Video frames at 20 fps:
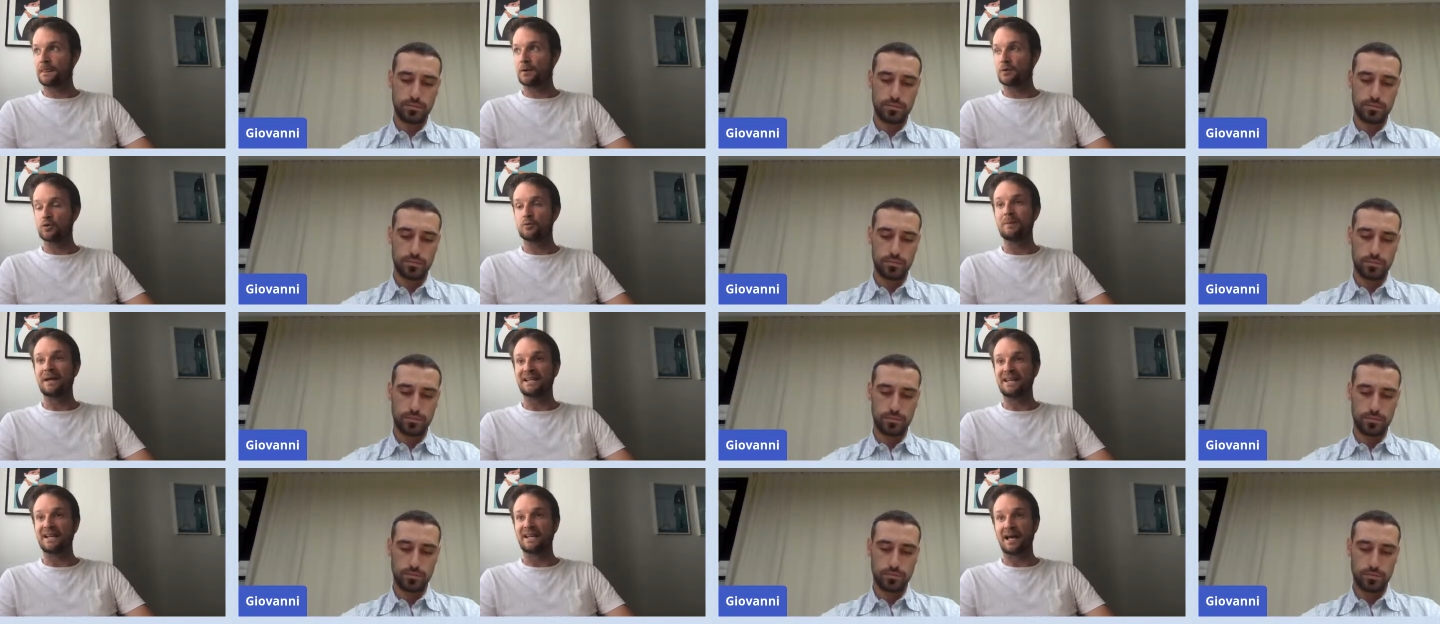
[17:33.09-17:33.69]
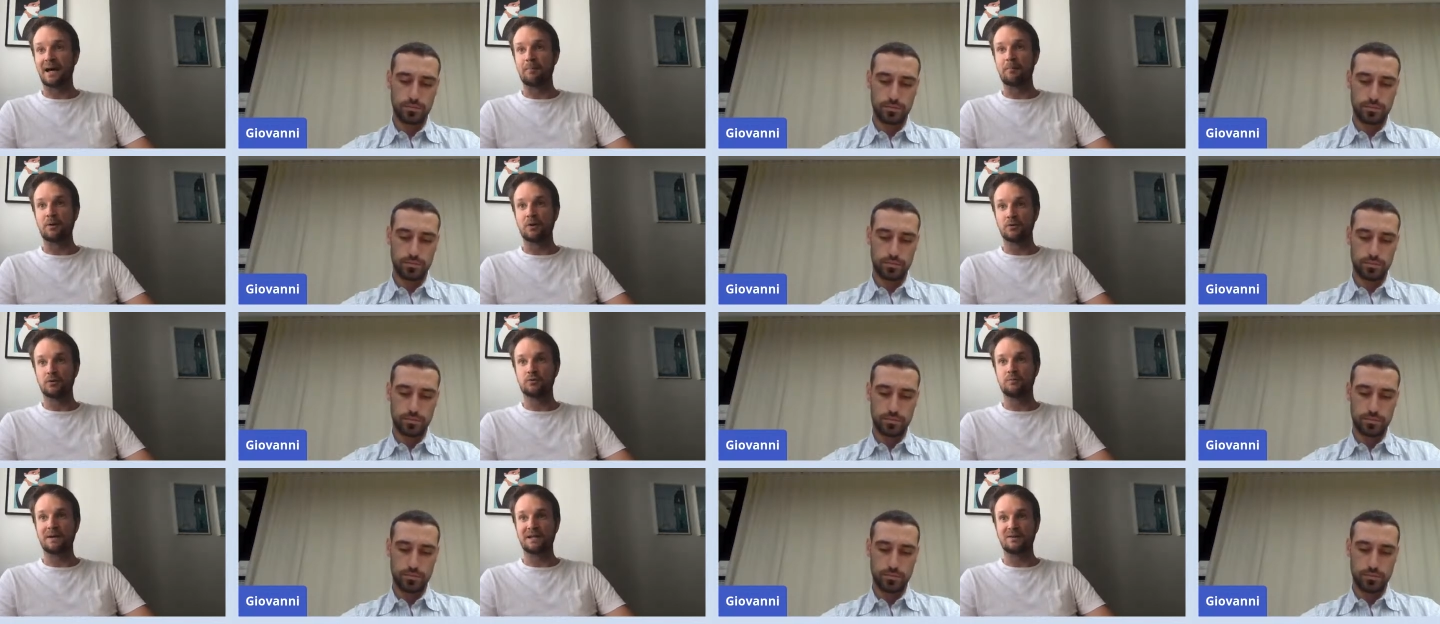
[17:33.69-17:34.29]
Speaker 1: to make that
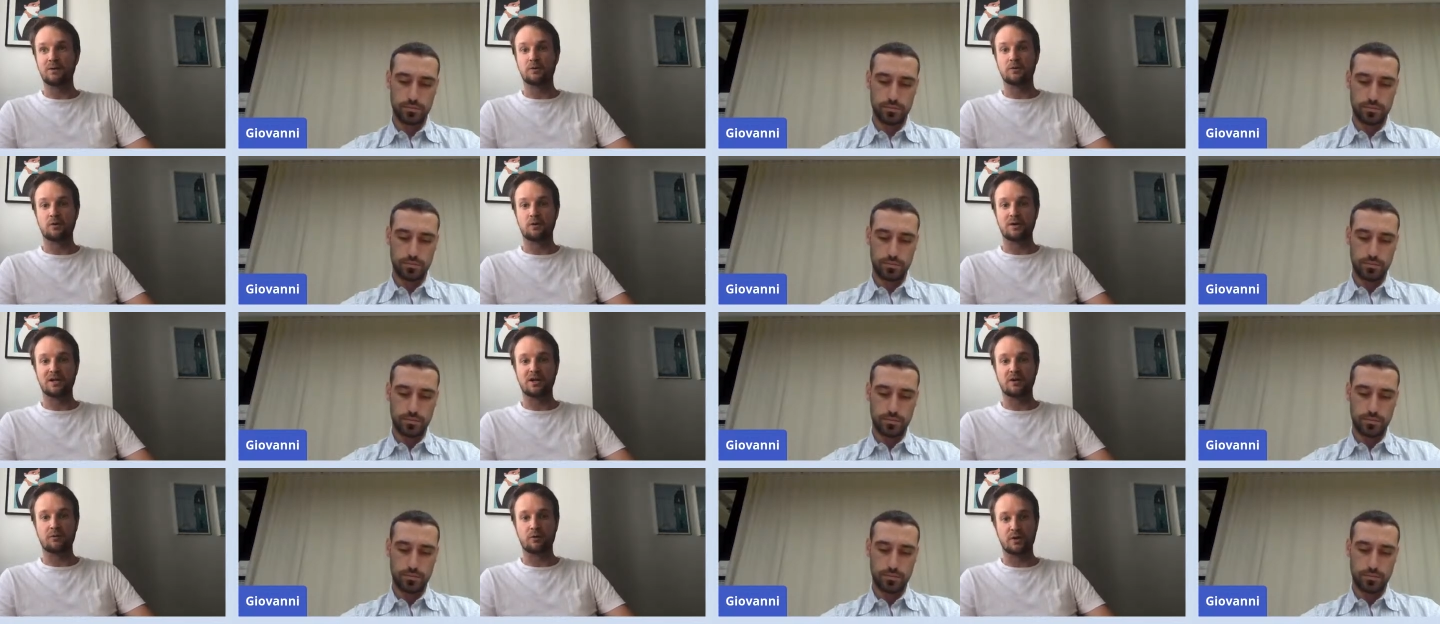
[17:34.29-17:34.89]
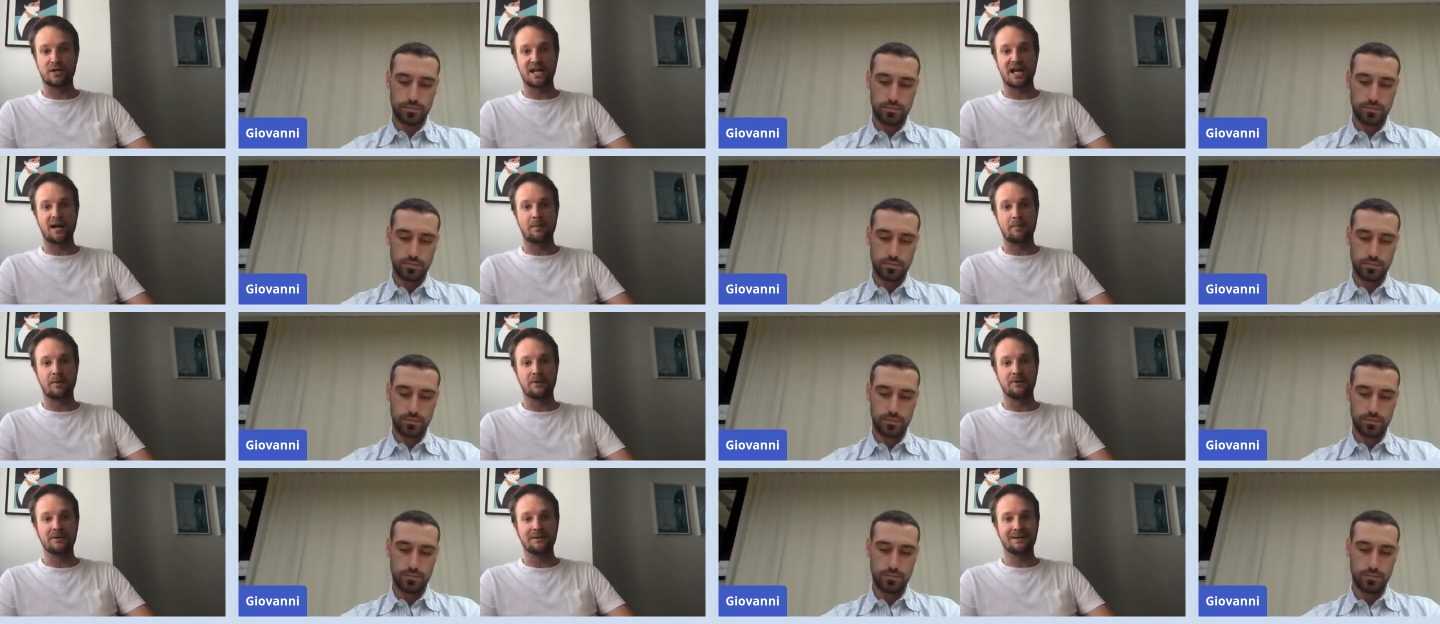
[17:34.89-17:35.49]
happen, to make the, the recovery
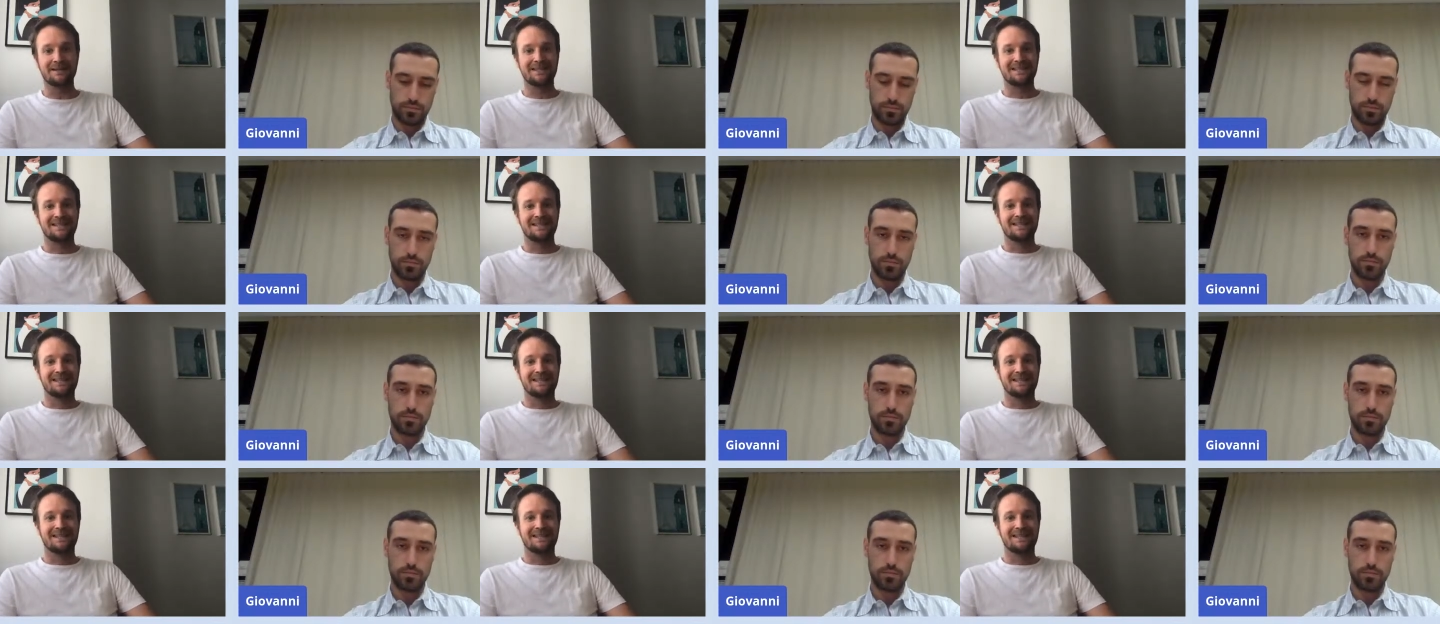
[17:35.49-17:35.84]
happen.